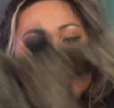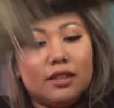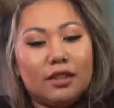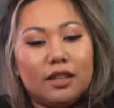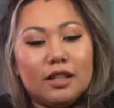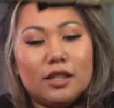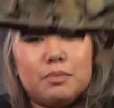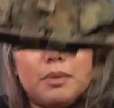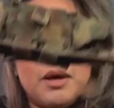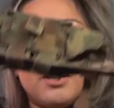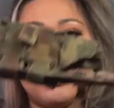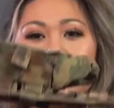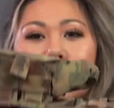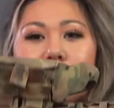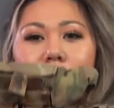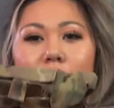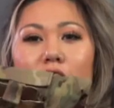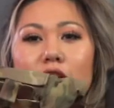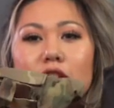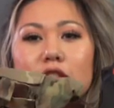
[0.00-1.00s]
This belt
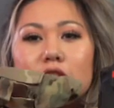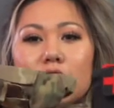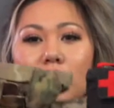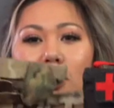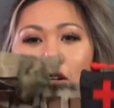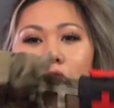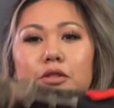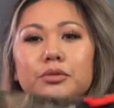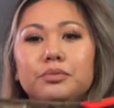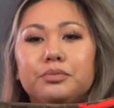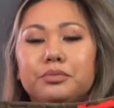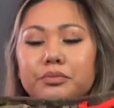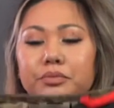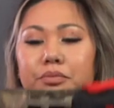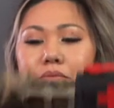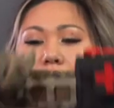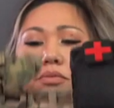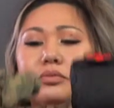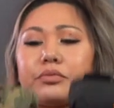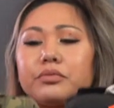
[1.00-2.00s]
is also
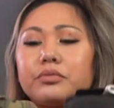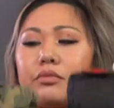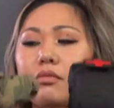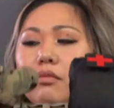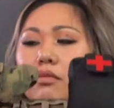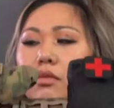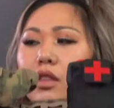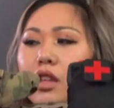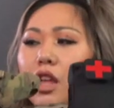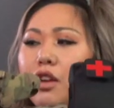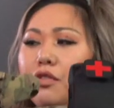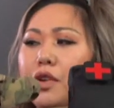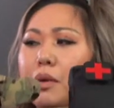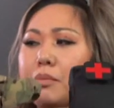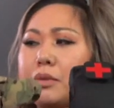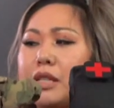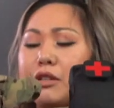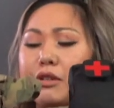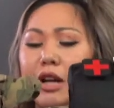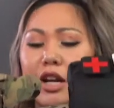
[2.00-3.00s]

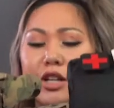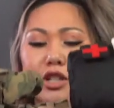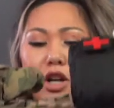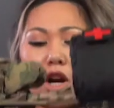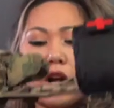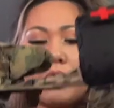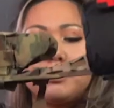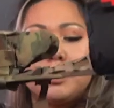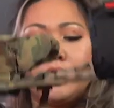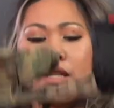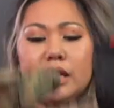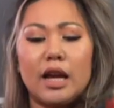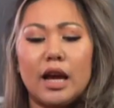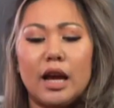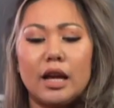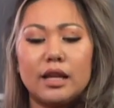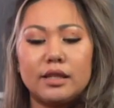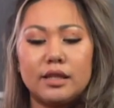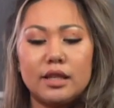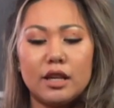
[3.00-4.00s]
from TREX Arms. He
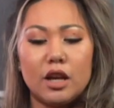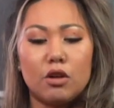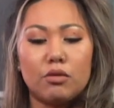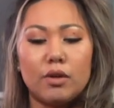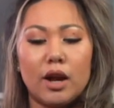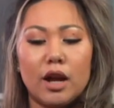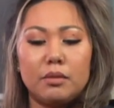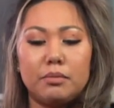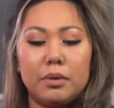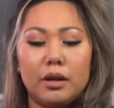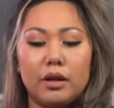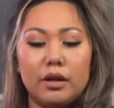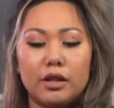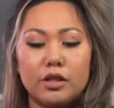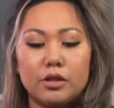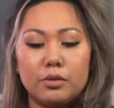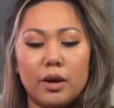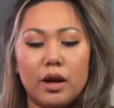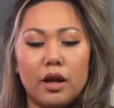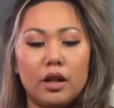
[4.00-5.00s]
has the Orion belt
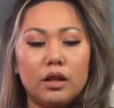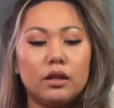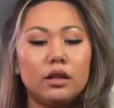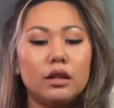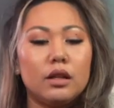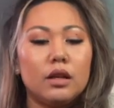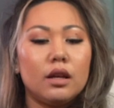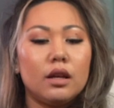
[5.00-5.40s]
as well.